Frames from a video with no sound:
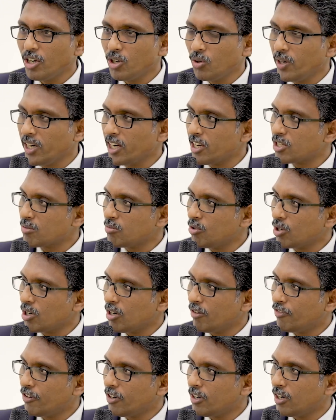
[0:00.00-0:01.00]
are doing is more
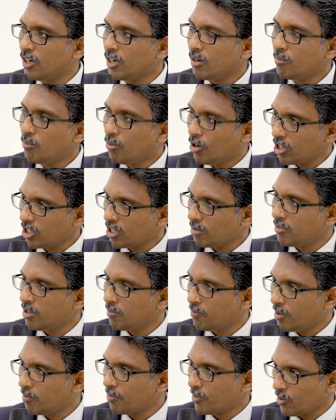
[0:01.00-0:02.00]
of a
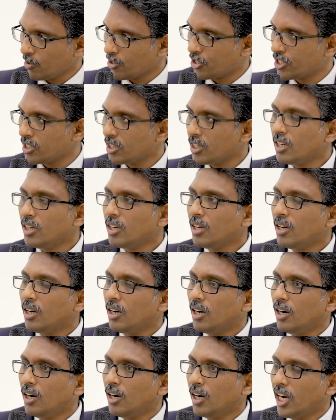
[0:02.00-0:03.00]
bottom-up approach,
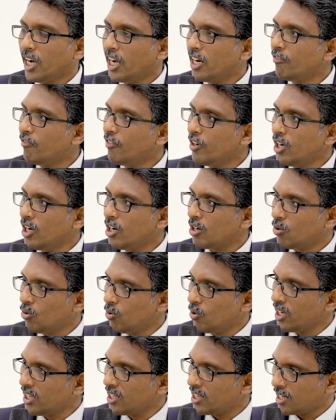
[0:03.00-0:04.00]
and we are
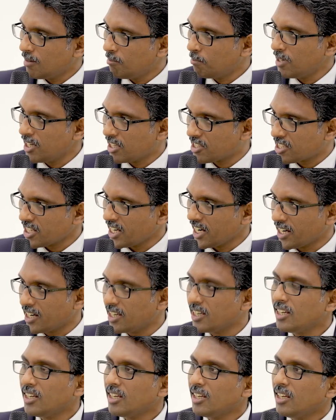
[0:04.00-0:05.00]
owning the complete stack.
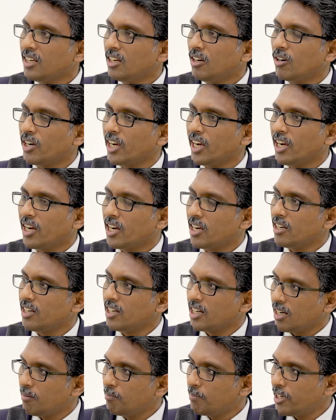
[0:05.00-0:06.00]
Okay,
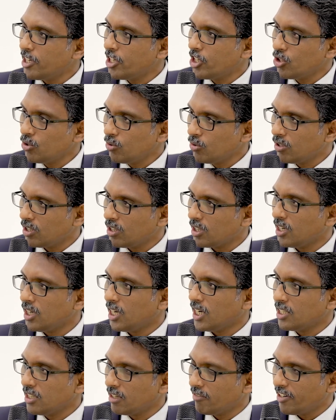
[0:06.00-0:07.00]
in compared to the
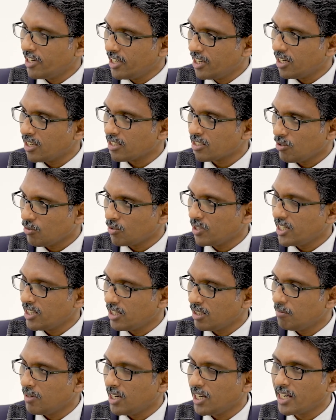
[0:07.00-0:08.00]
other vendors out there in
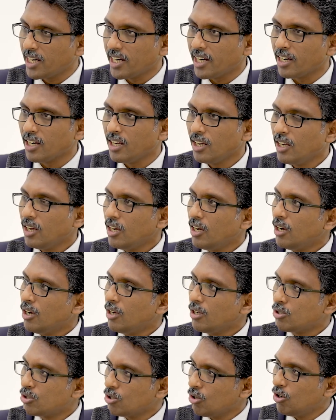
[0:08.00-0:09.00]
the market,
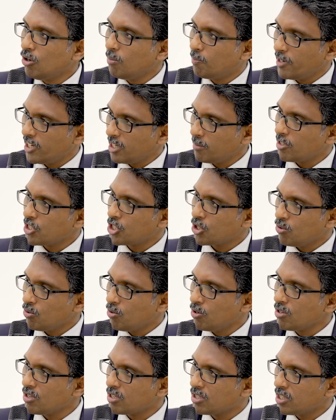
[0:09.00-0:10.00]
Zoho pretty much
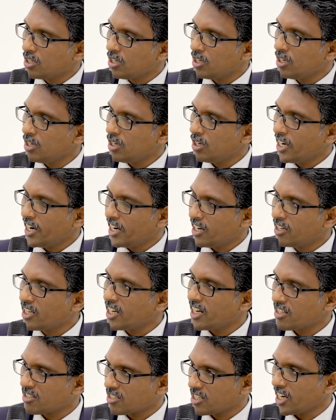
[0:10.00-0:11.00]
owns the
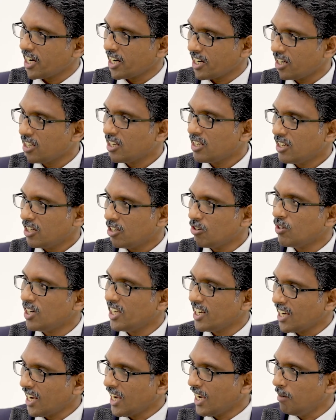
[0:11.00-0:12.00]
entire stack. No,
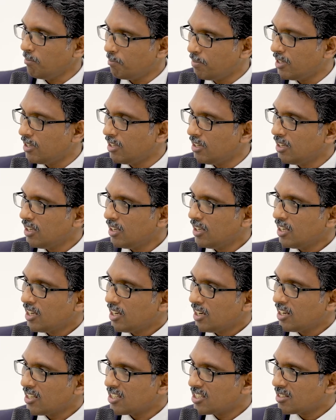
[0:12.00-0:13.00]
like Apple
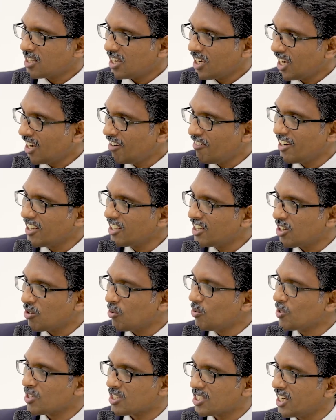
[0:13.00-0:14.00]
is having their
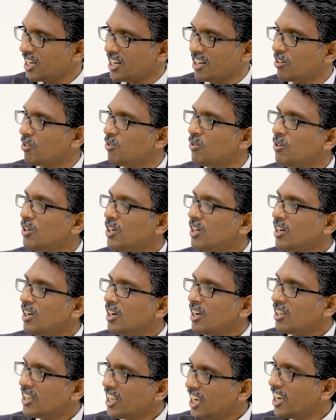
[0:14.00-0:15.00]
own stack. No,
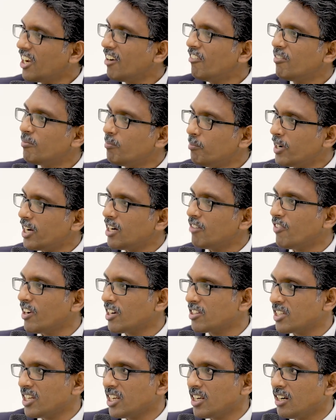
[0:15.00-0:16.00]
they have
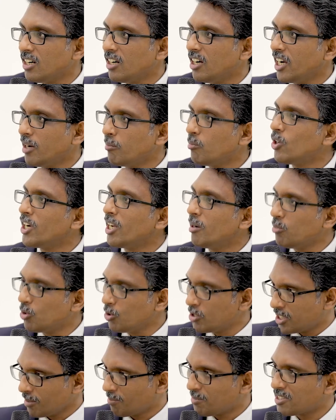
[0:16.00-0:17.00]
manufacturing M1,
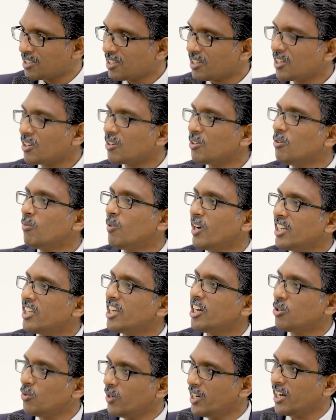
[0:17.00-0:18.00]
M2 chips. No, why
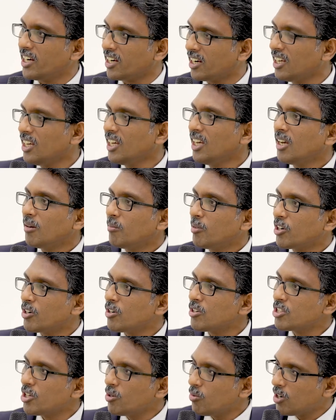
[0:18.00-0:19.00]
they are doing it?
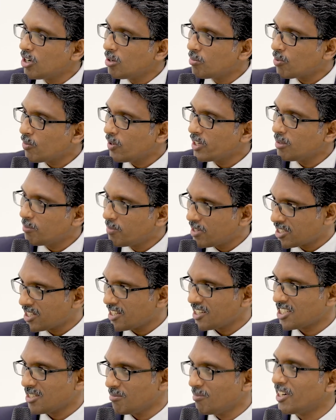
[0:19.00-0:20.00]
Because they want to provide the best
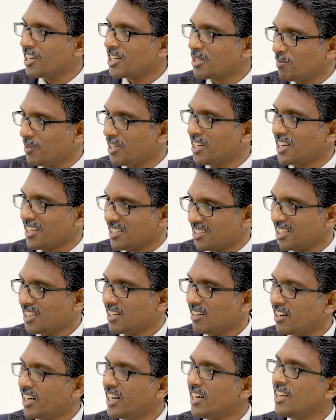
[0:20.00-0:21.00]
customer experience,
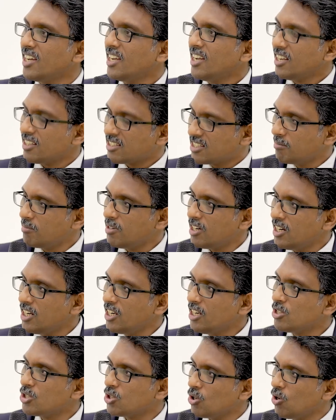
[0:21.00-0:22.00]
right?
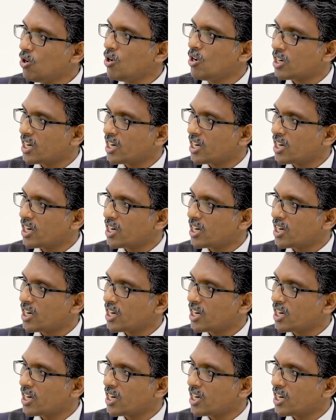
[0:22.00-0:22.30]
Similarly, Zoho